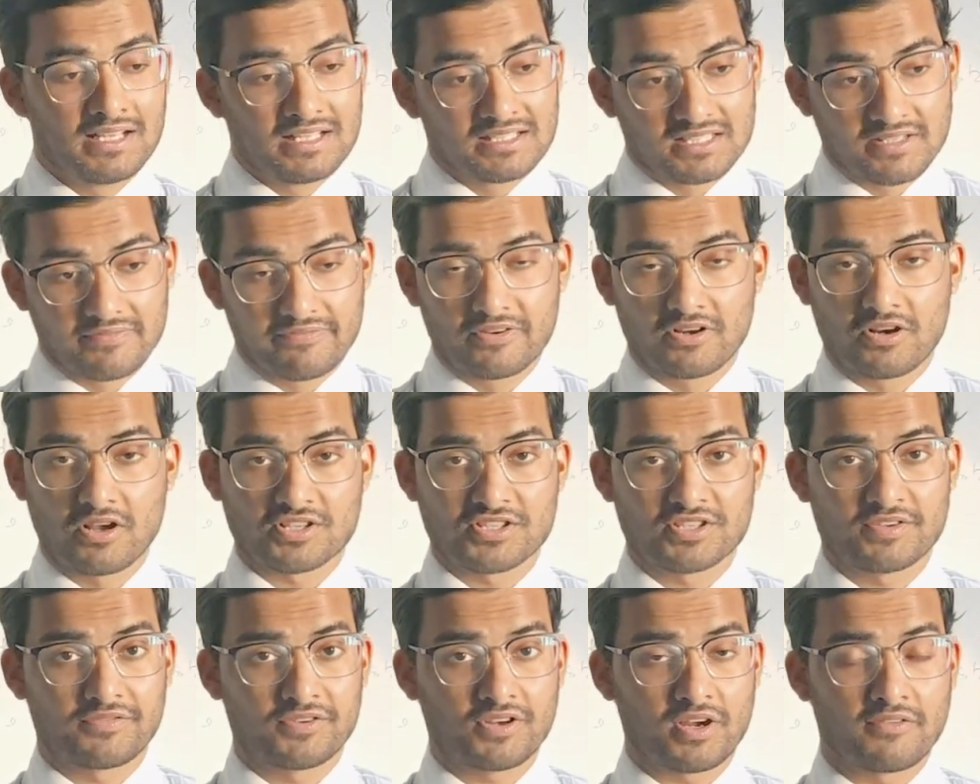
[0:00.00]
the
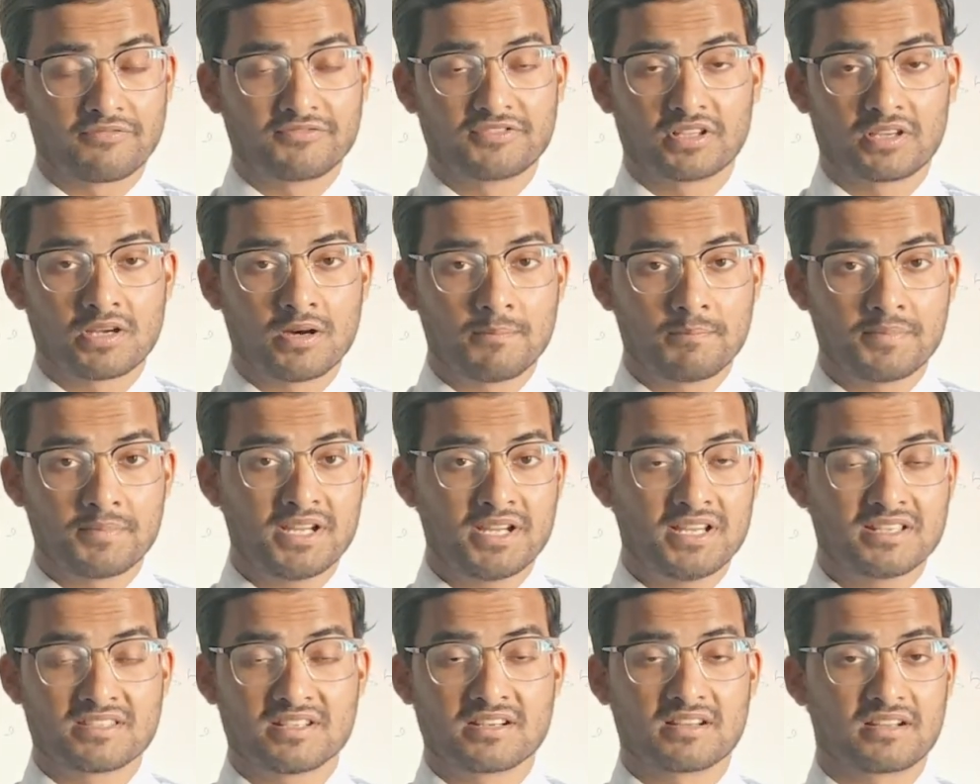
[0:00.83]
philosophy of the company
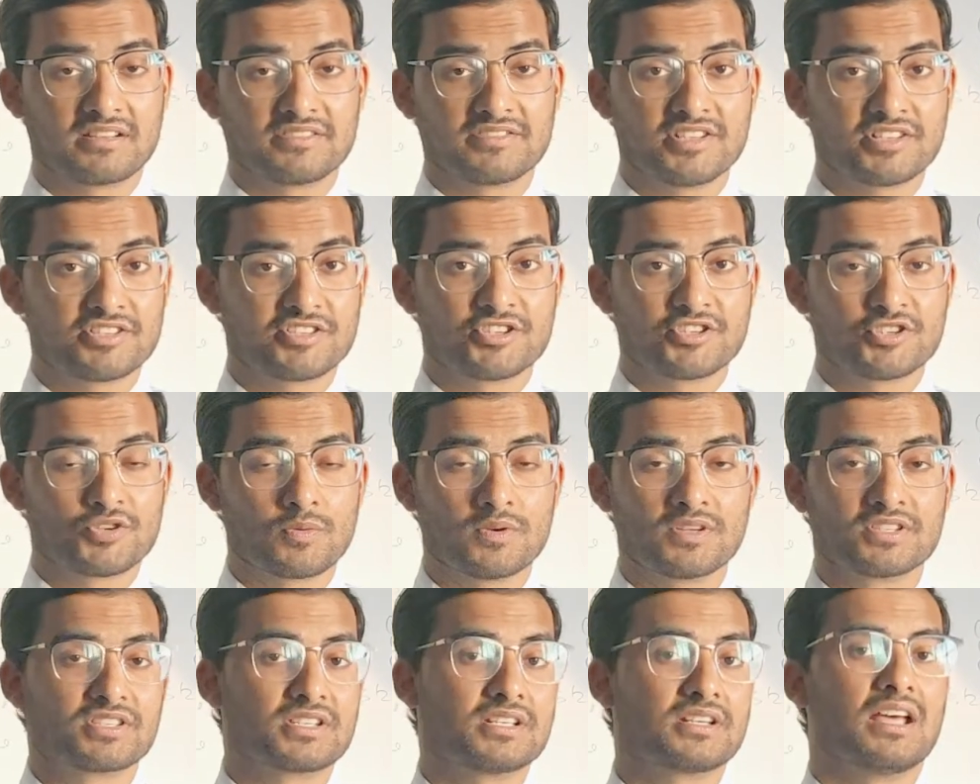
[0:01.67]
is in conjunction
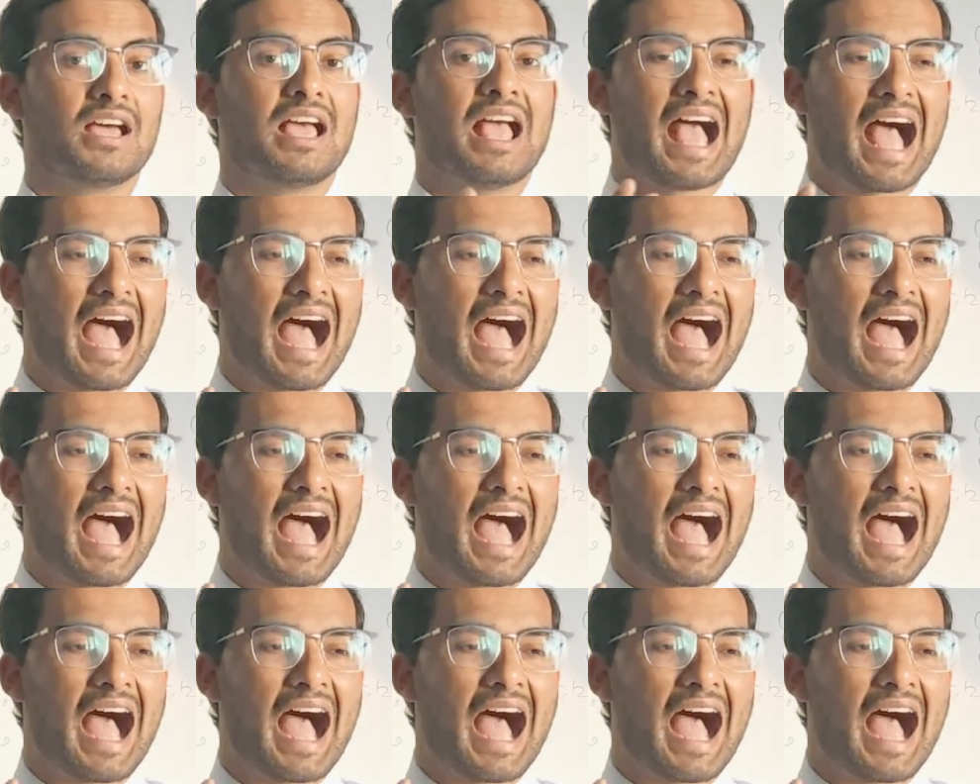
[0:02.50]
towards it,